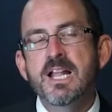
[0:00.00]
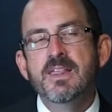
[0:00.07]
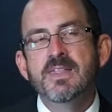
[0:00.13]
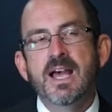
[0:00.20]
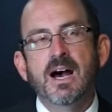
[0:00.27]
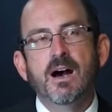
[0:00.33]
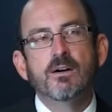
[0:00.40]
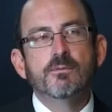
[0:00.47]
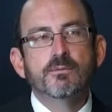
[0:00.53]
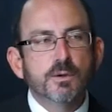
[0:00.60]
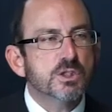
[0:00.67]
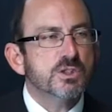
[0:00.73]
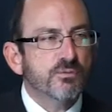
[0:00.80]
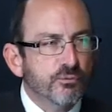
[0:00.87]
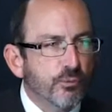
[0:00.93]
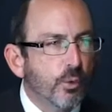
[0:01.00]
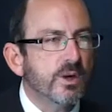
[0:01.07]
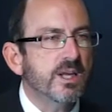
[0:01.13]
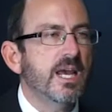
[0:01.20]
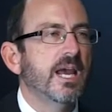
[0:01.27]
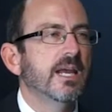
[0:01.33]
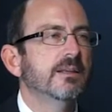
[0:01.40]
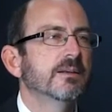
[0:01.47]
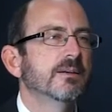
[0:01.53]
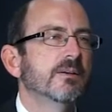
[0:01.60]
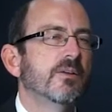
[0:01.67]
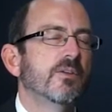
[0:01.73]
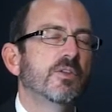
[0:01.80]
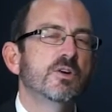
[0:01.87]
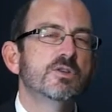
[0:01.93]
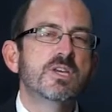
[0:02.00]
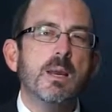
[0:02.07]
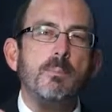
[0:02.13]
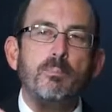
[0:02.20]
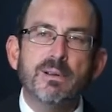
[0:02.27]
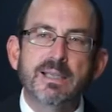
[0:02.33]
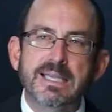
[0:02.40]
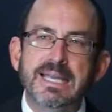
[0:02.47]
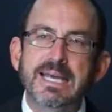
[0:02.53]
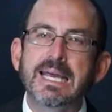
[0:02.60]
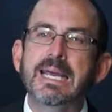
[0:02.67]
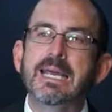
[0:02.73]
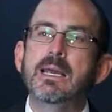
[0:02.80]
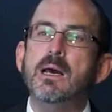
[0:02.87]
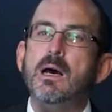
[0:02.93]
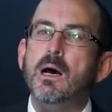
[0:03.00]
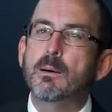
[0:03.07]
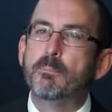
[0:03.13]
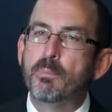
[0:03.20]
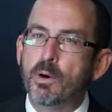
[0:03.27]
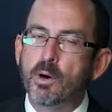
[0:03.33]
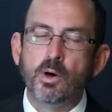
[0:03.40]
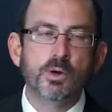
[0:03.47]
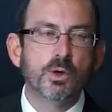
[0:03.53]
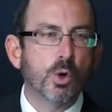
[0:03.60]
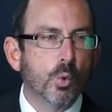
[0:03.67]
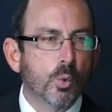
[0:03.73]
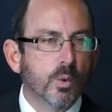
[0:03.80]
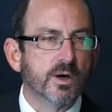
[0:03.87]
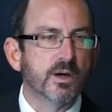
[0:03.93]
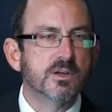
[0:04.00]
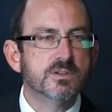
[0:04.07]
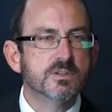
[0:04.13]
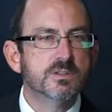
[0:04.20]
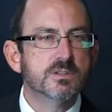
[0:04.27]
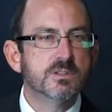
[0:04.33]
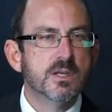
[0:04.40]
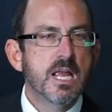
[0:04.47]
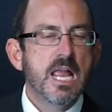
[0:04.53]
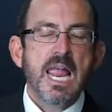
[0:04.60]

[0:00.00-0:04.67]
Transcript: Now, verse 48 there's a play upon words.